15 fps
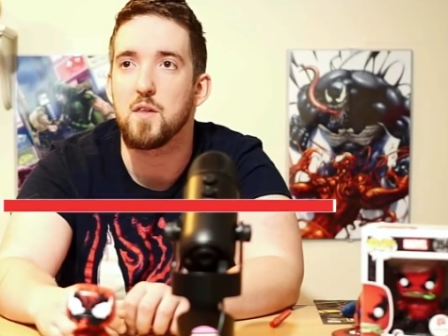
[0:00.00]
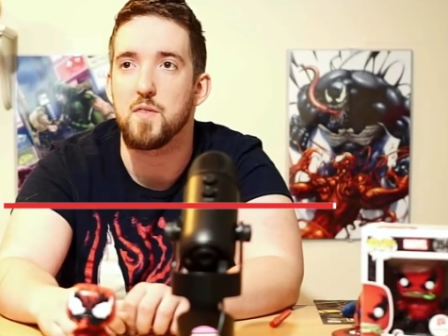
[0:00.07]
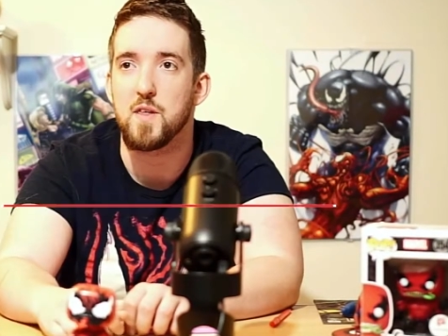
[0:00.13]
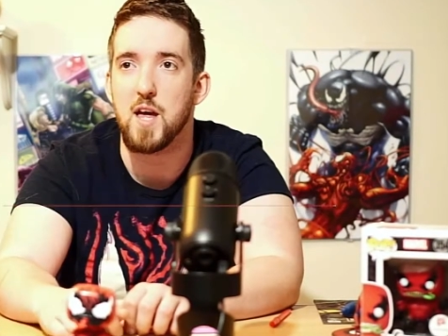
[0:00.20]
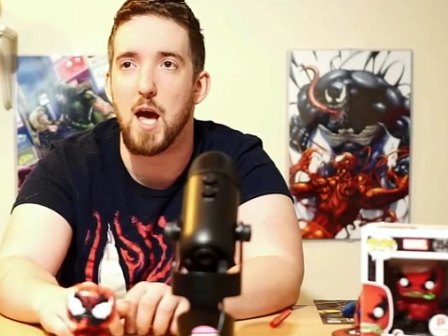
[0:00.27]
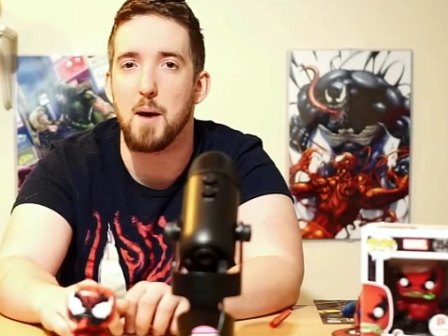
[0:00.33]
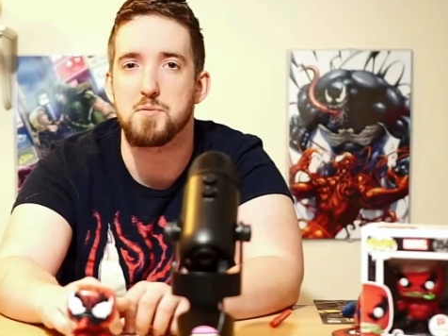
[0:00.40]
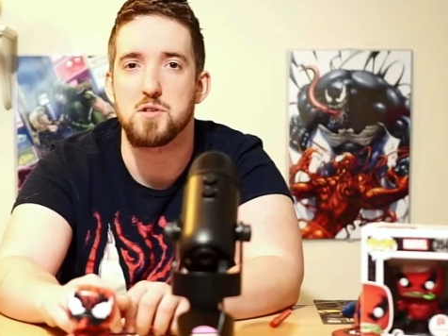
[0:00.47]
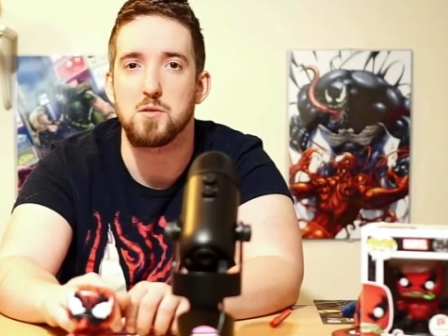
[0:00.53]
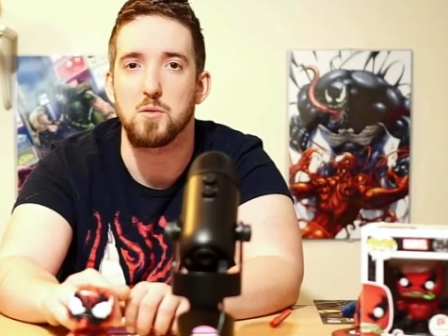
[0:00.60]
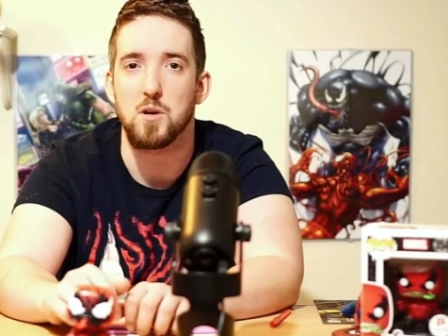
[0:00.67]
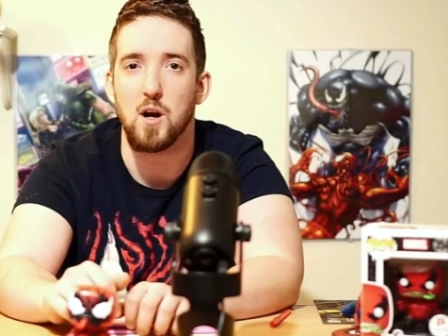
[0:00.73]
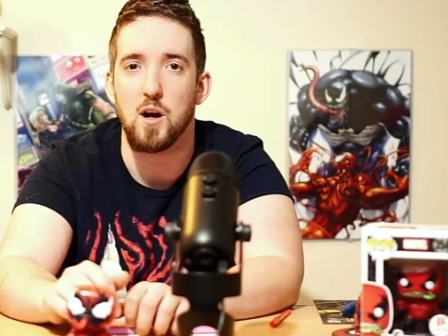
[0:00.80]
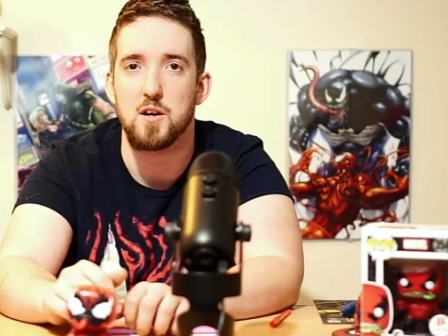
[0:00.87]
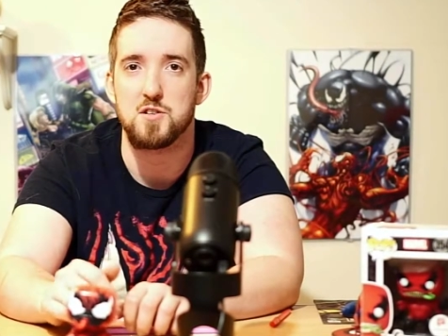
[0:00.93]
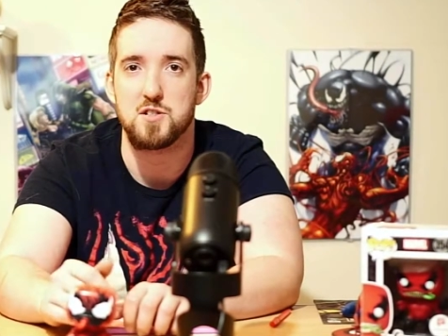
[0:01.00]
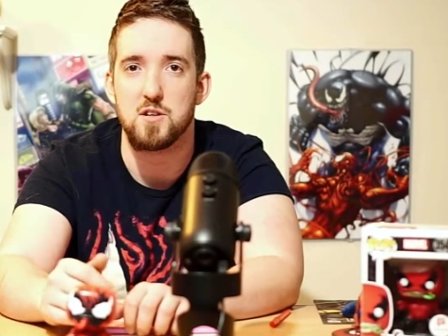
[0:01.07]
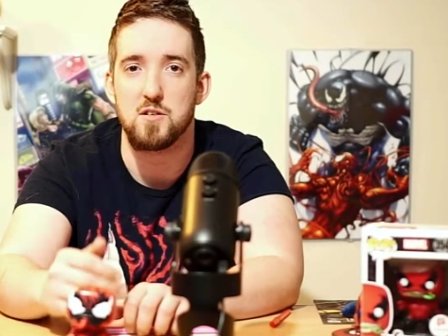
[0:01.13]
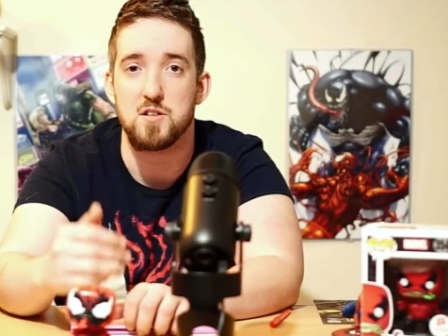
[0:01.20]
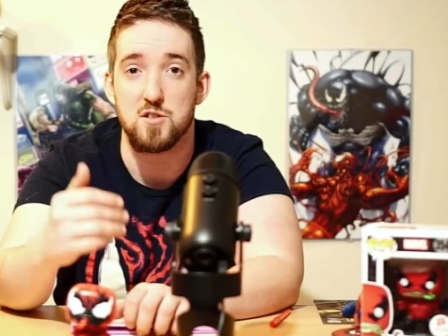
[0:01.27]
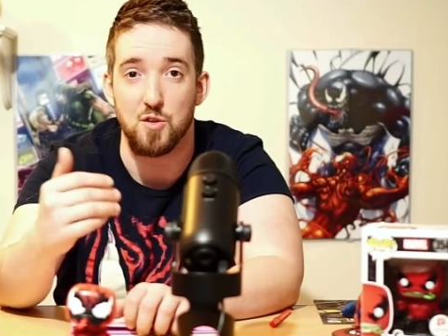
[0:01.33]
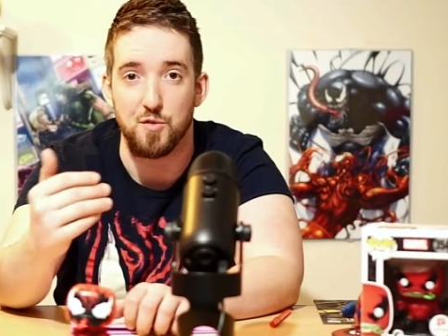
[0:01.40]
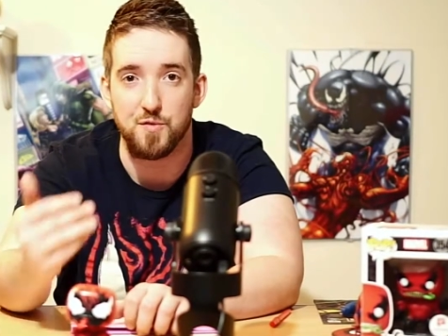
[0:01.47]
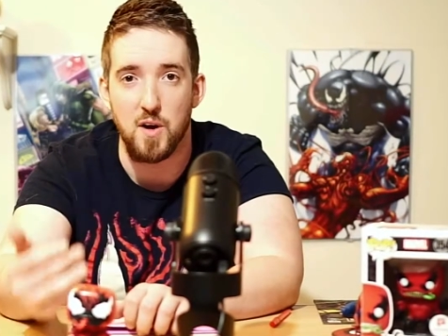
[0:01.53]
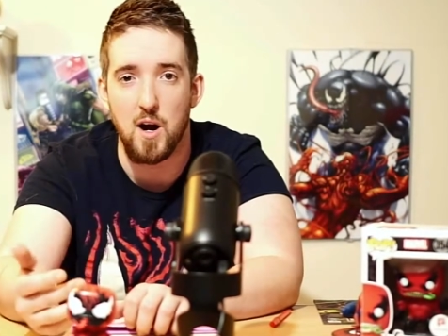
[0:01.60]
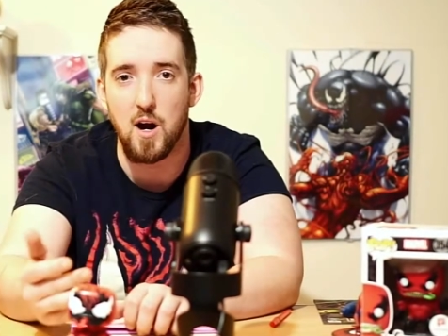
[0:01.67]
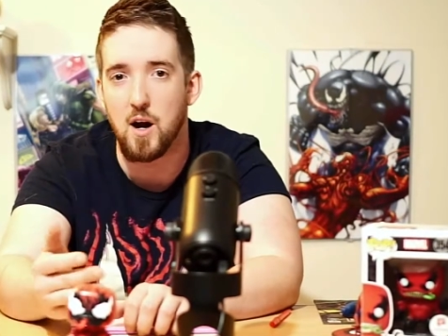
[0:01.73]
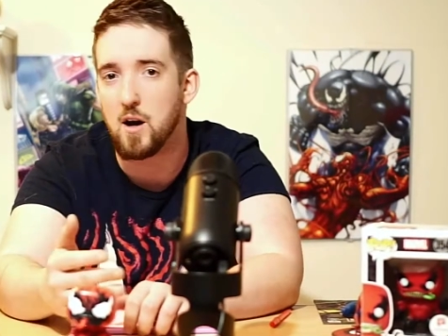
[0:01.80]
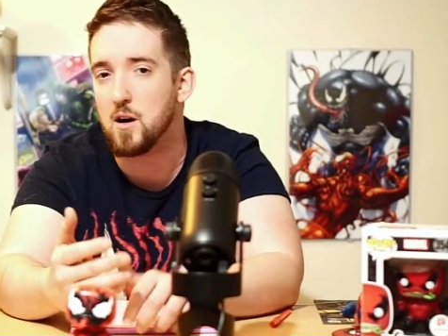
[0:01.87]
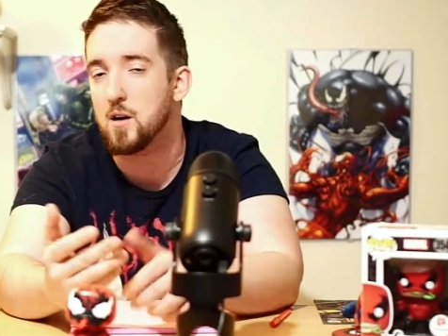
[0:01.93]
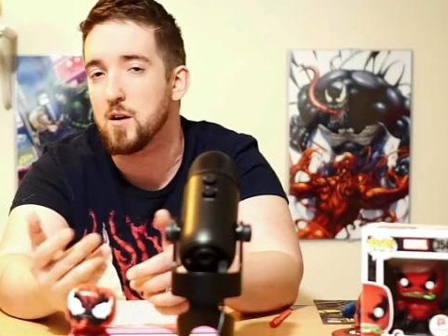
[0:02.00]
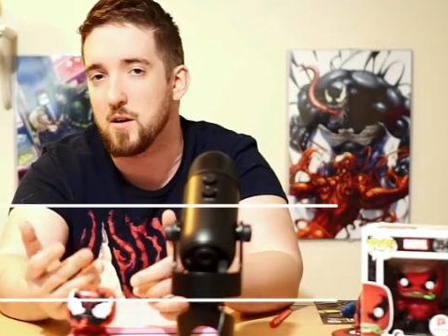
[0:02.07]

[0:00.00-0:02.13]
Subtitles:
the Absolute Carnage series so far?